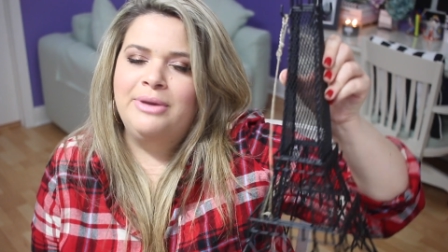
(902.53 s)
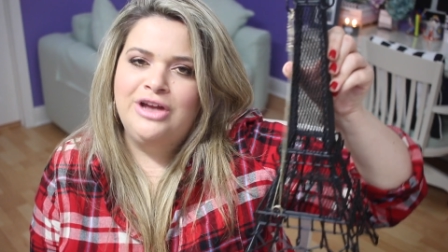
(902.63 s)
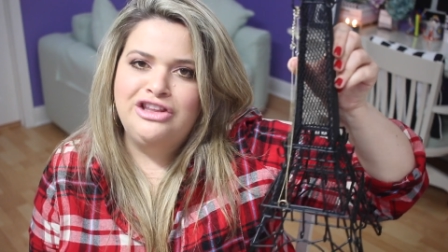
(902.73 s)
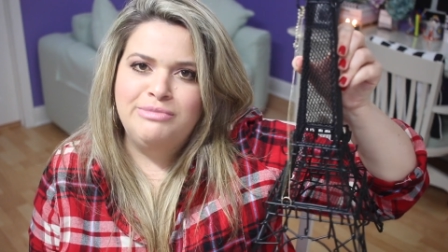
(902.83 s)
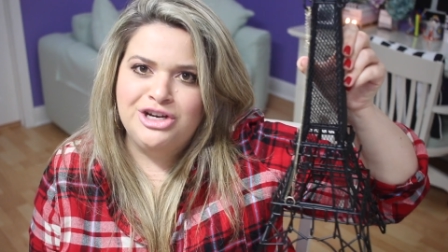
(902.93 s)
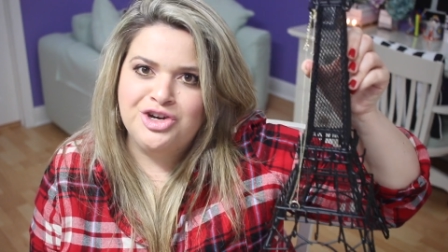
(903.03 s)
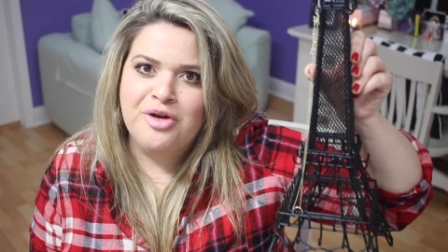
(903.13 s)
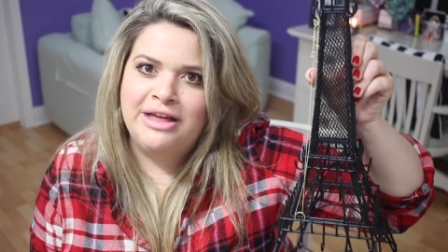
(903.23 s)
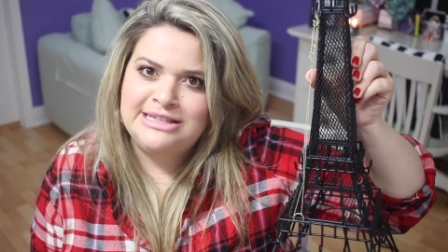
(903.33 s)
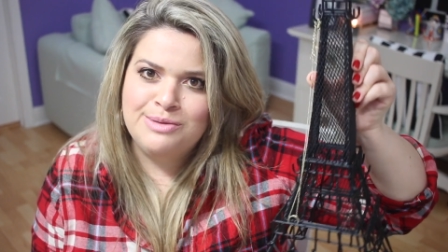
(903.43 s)
I mean, you have to make
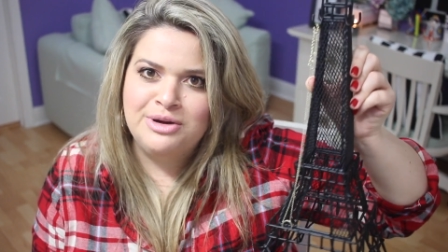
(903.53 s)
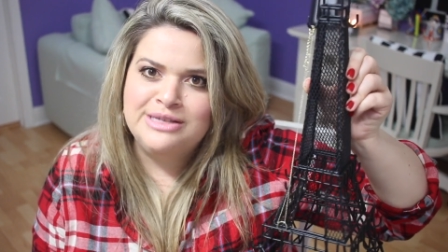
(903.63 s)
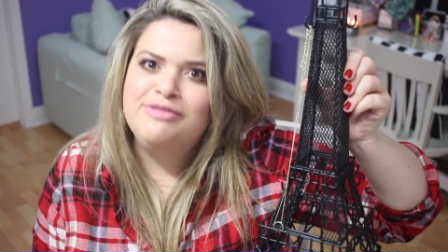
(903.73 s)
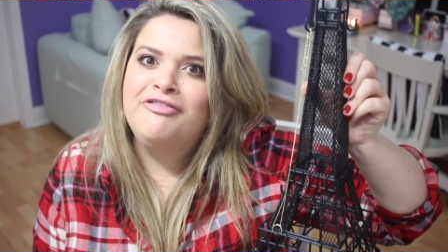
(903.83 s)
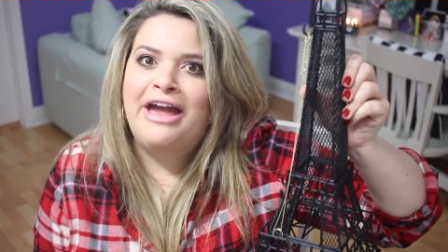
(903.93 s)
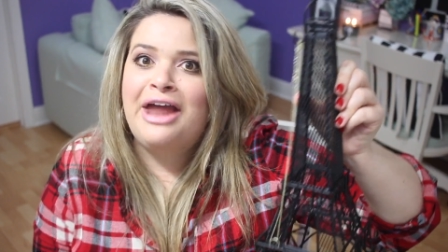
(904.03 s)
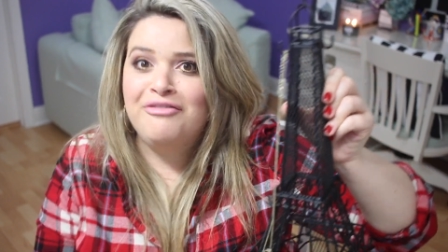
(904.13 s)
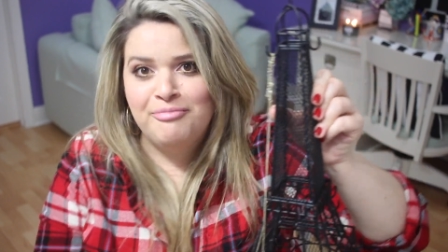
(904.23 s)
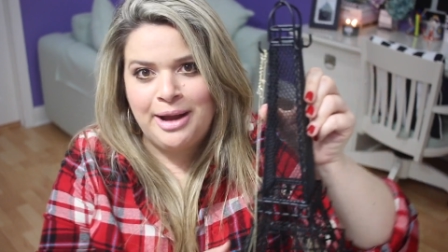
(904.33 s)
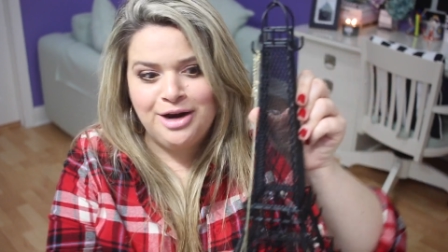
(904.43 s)
sure that someone is a fan
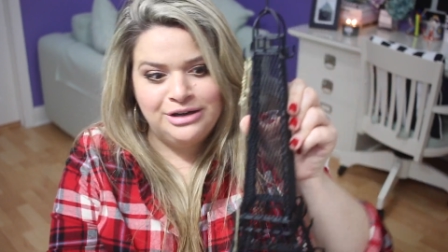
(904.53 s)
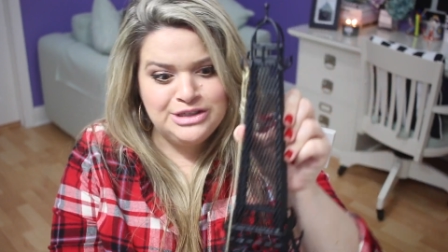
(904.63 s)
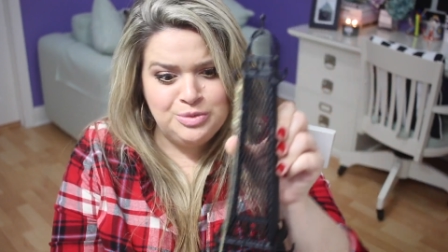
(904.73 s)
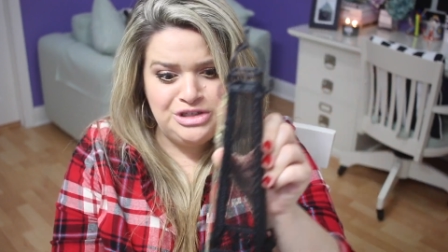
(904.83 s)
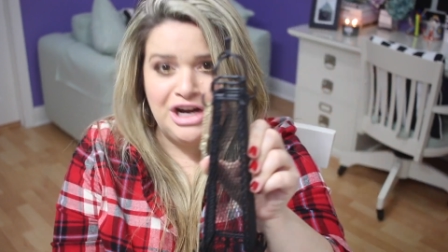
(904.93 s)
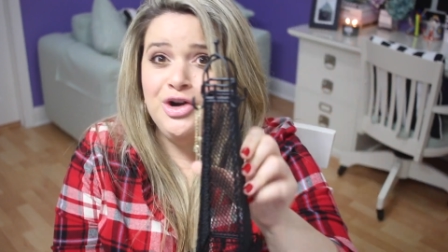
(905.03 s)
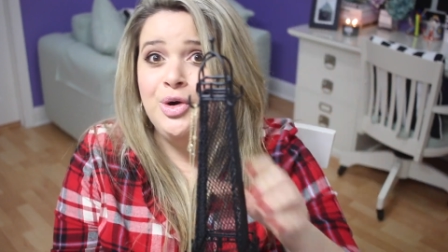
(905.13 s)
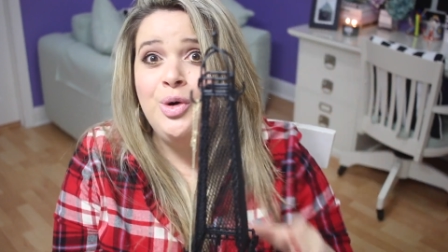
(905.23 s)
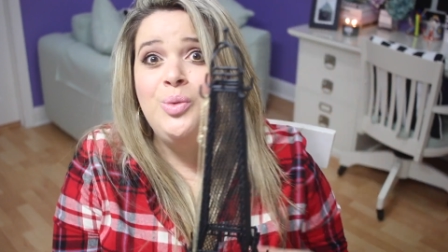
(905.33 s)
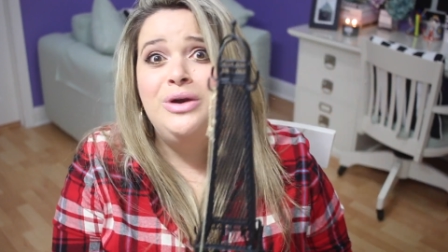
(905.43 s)
of Paris, which I don't
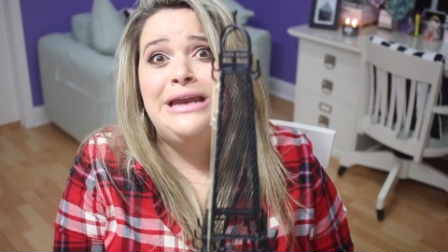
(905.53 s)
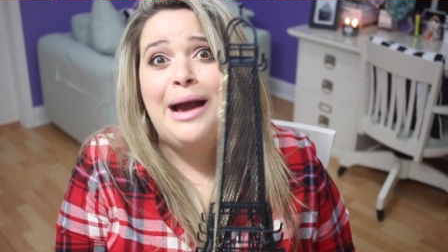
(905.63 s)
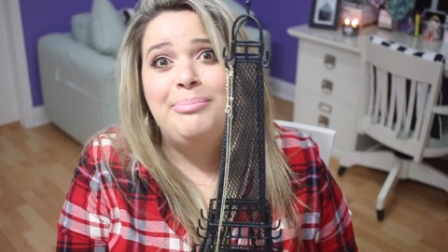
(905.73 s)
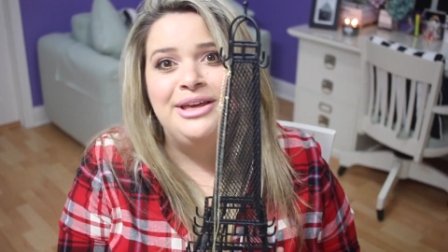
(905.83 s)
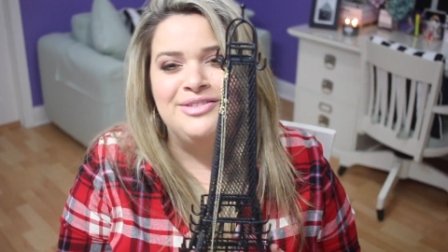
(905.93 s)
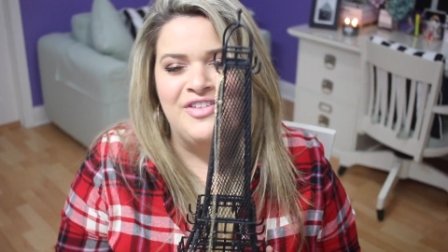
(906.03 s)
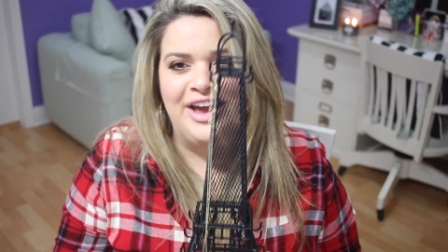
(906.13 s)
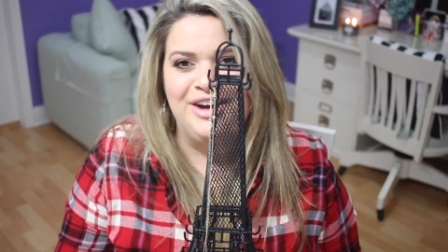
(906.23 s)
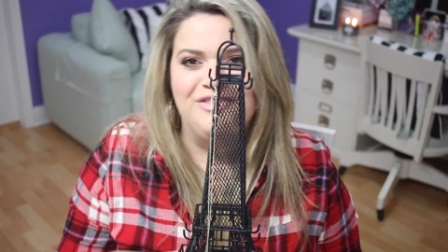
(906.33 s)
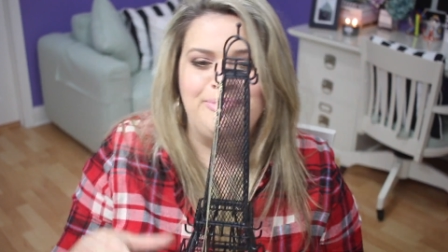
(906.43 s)
know who would not be a
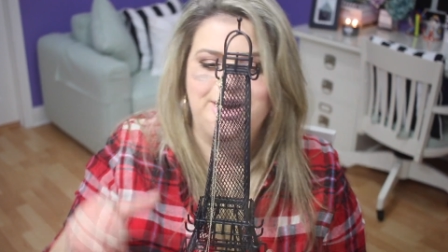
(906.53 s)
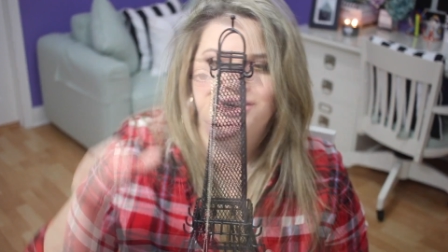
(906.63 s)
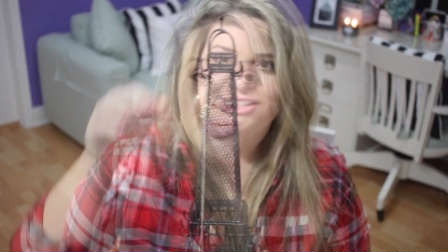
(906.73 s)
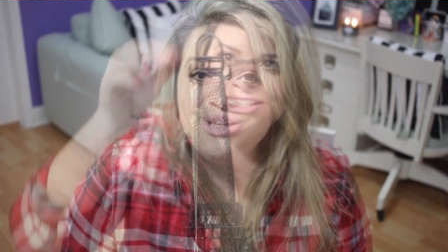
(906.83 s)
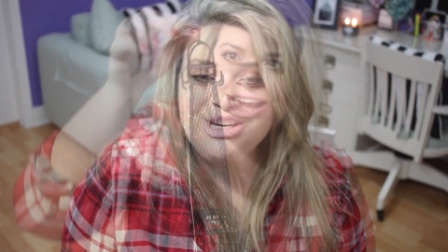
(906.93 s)
fan of Paris.